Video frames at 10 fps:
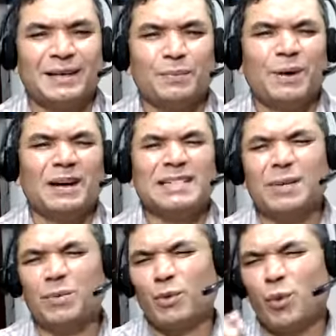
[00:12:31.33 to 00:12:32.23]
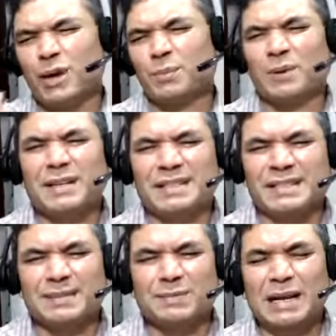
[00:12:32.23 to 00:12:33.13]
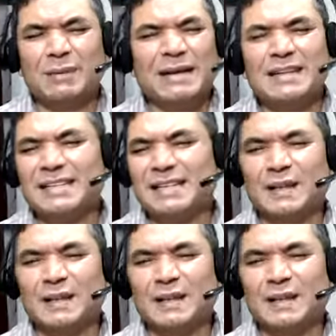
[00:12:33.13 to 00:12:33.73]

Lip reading: Because if one person, sometime I listen